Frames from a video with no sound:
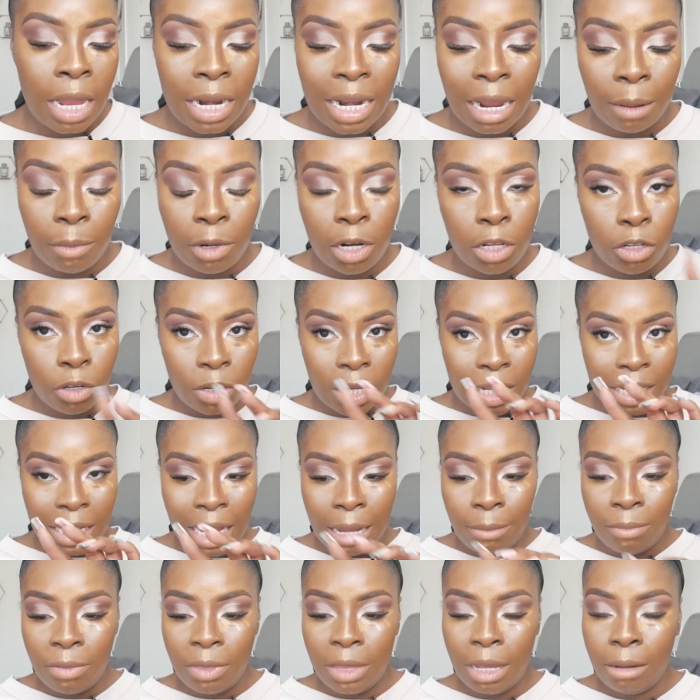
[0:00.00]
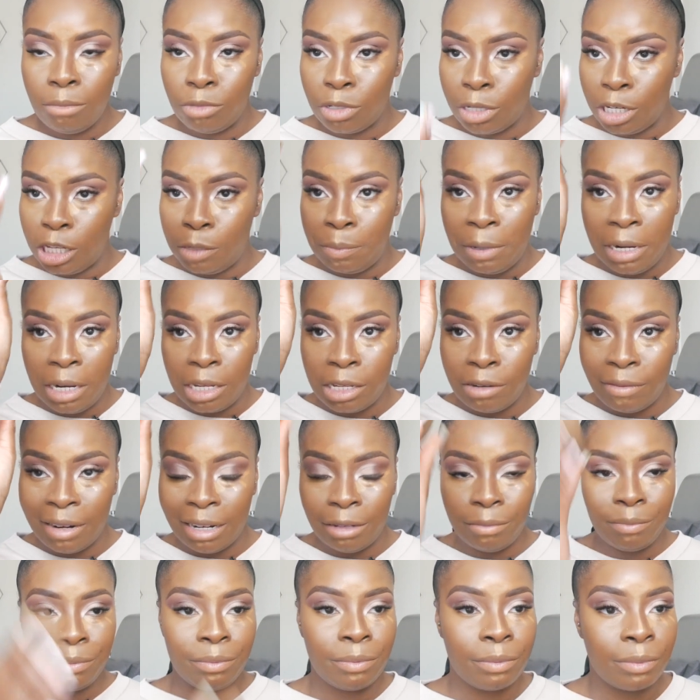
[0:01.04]
Now I'm going to do the same thing. I'm just going to spin this
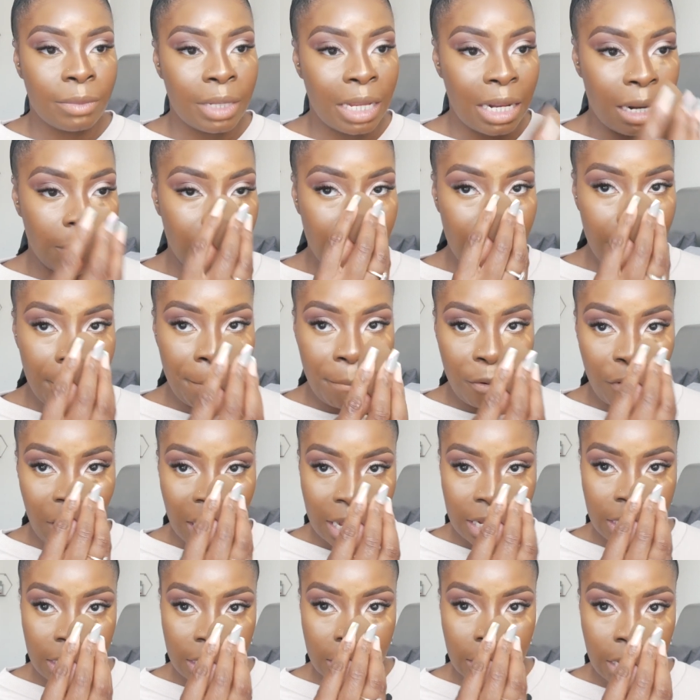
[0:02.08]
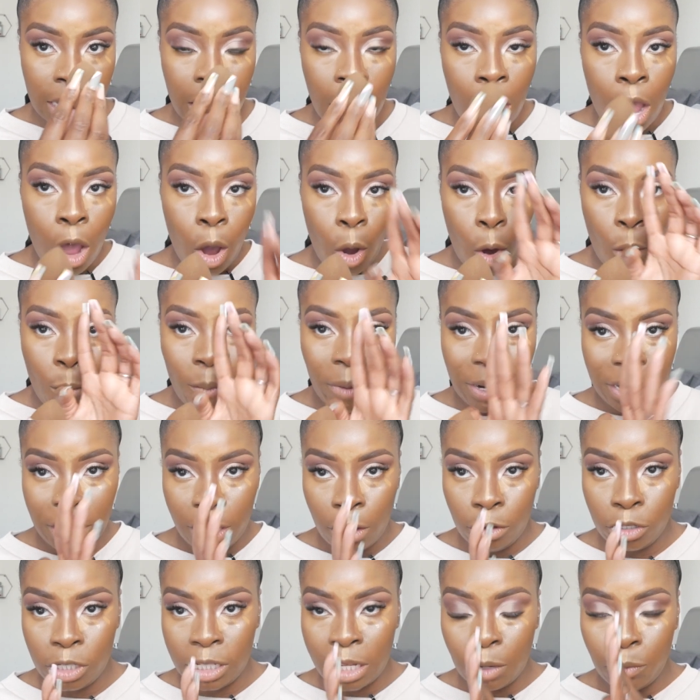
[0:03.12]
around and I'm going to press on my
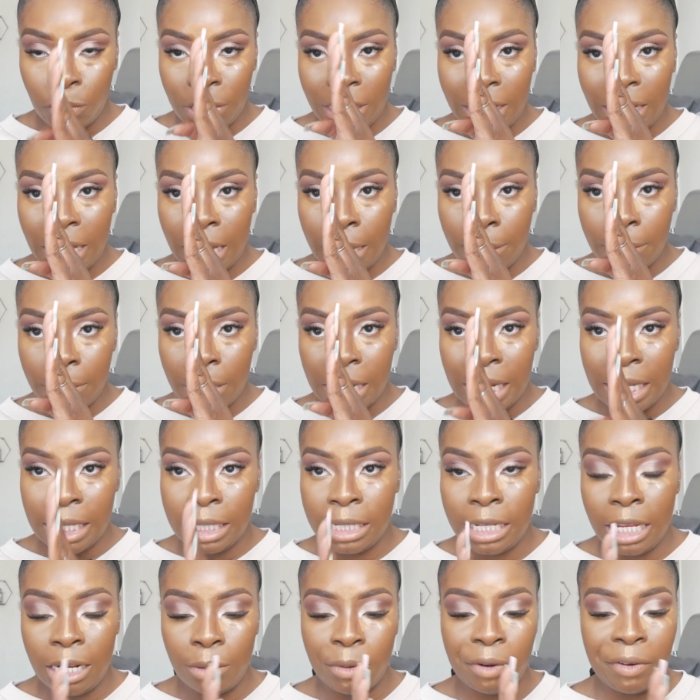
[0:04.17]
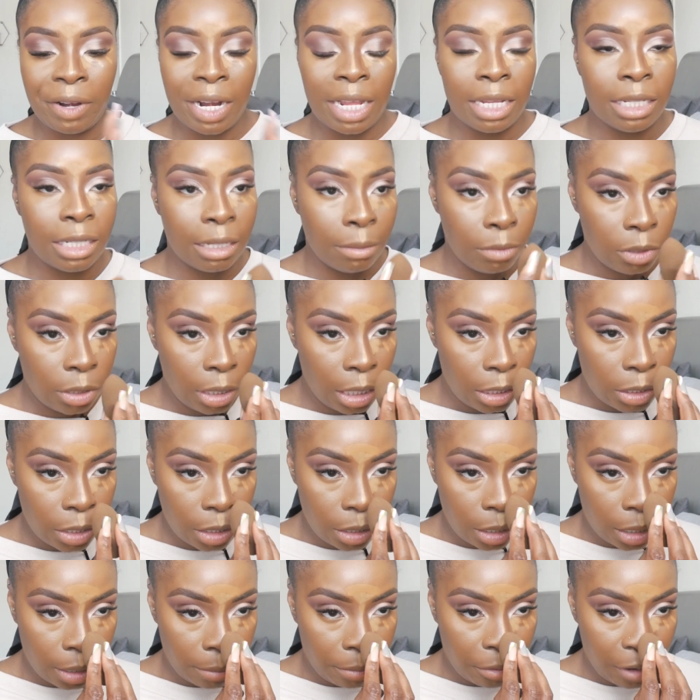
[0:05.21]
nose because I want to keep the concealer where it is. So I'm just
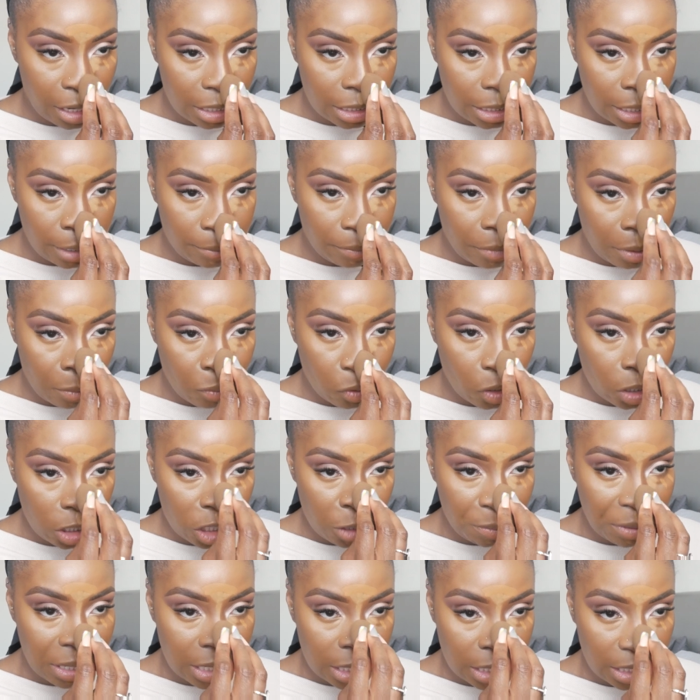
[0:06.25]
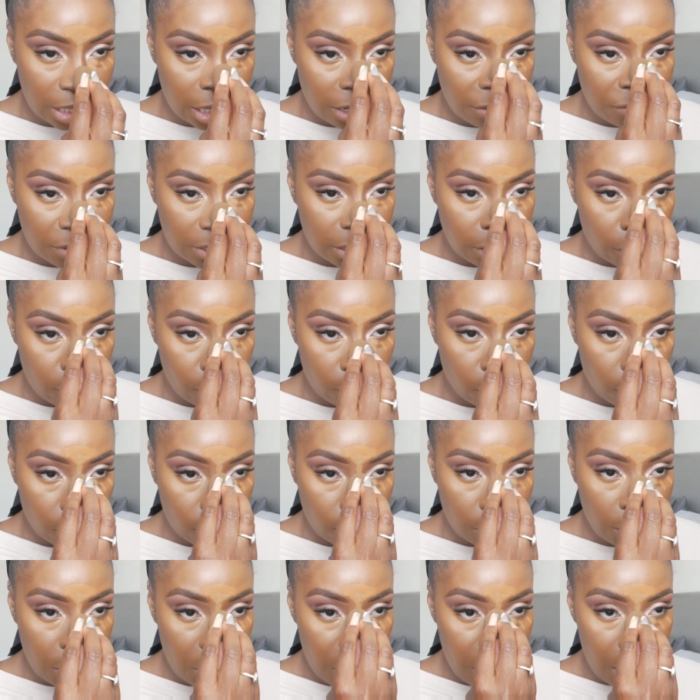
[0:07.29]
literally going to press it. And because it's been sitting for so
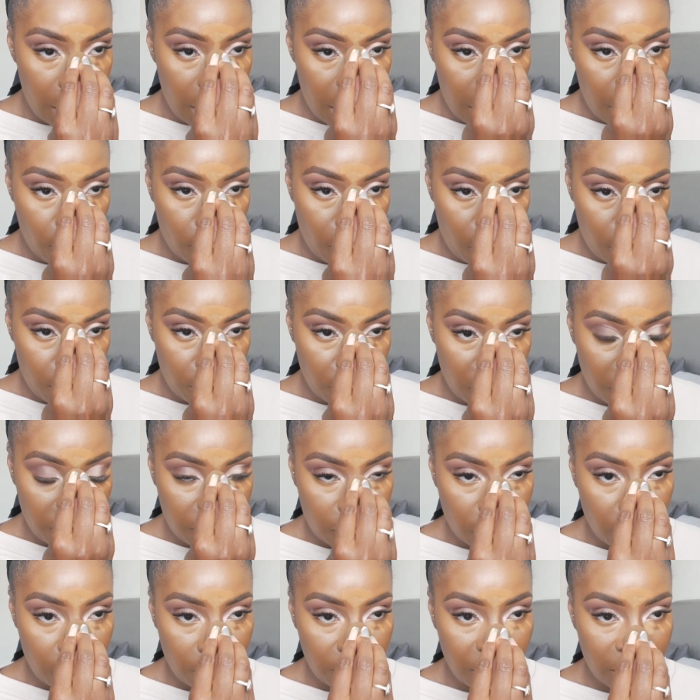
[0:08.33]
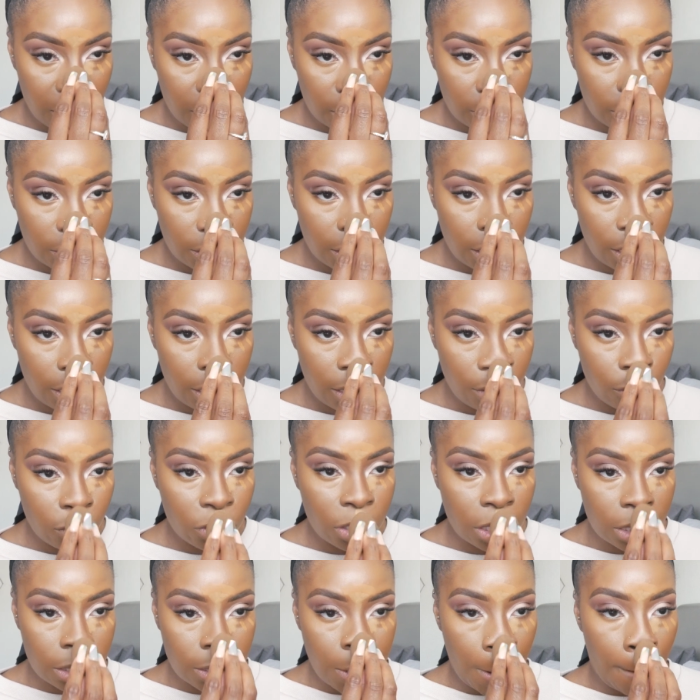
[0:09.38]
long, it won't move too much. It will
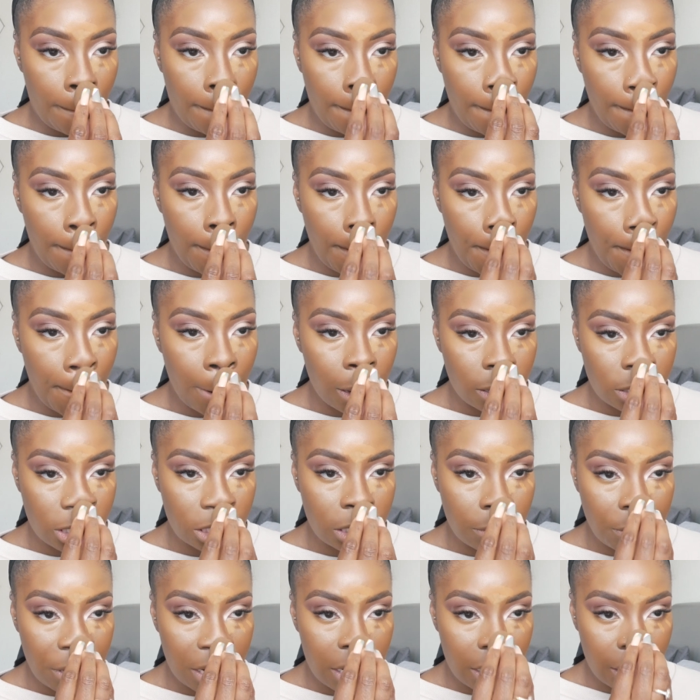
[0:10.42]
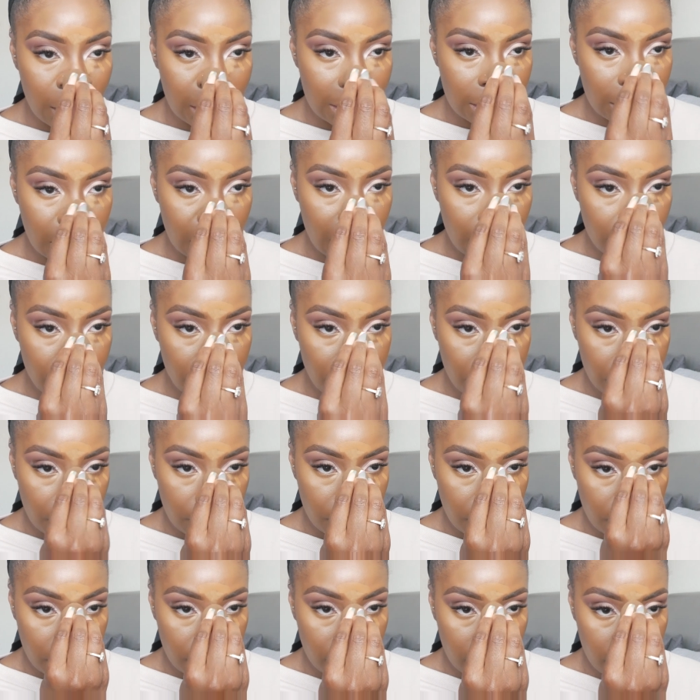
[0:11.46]
just disappear nicely
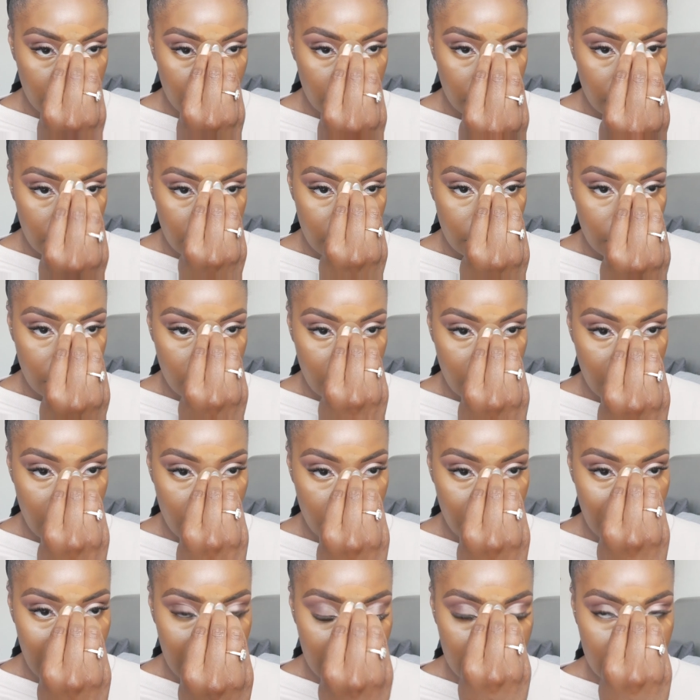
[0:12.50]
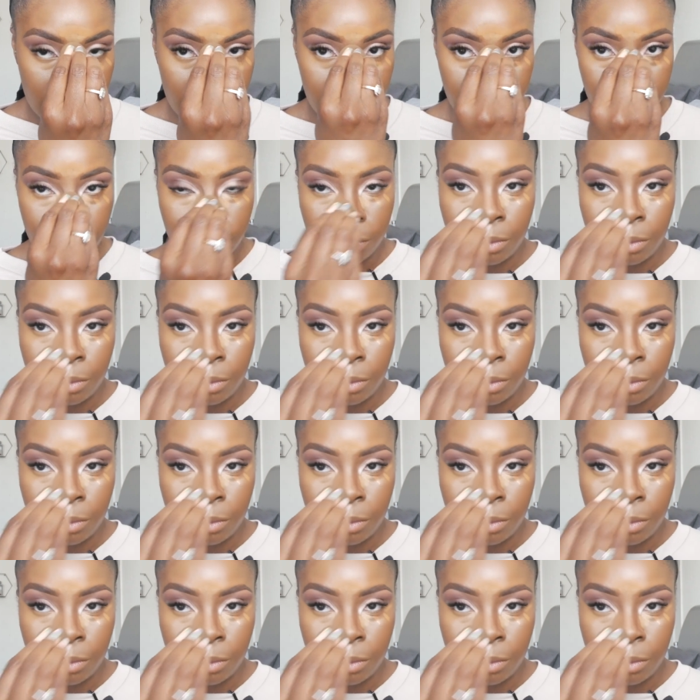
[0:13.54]
in place.